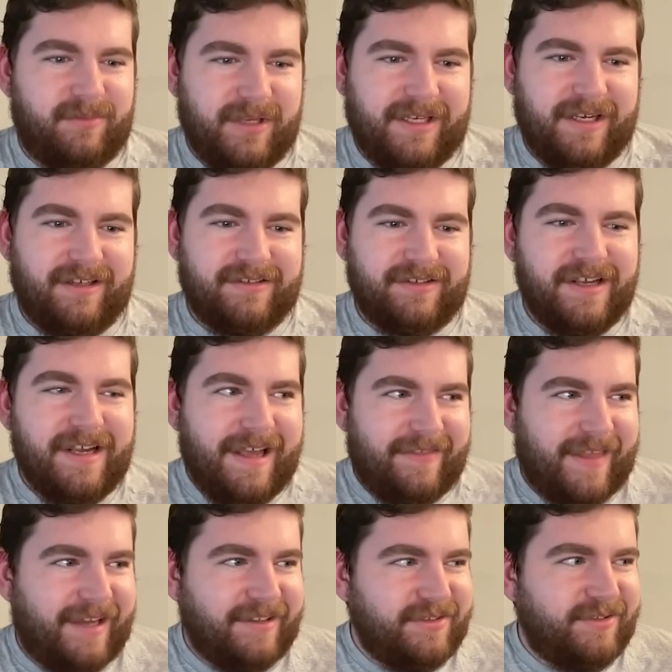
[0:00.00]
because
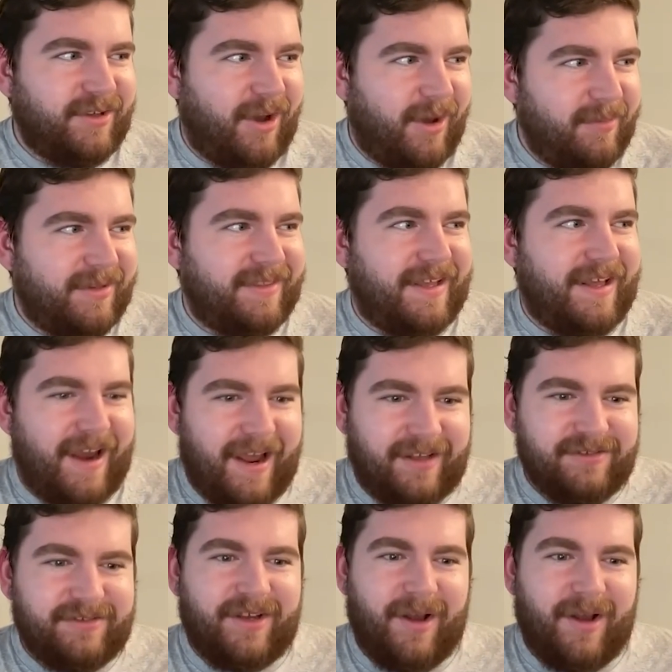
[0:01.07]
that's a topic that has